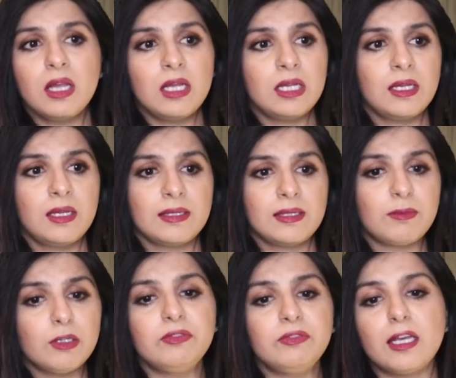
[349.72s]
uh,
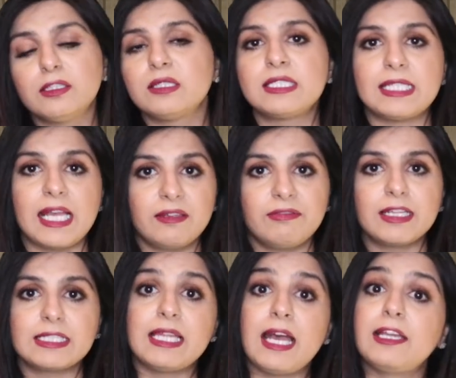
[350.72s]
some of the other side
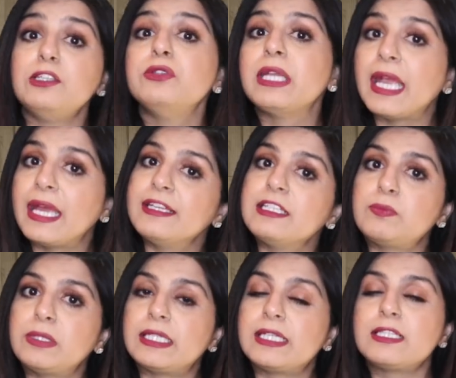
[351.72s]
effects that you can
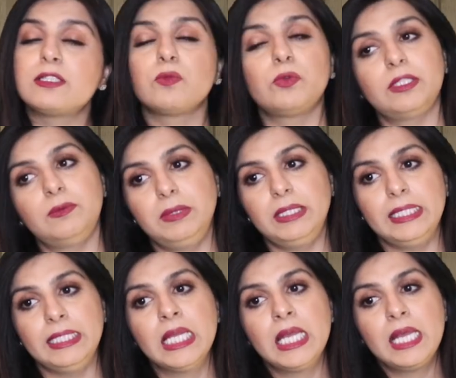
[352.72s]
experience would be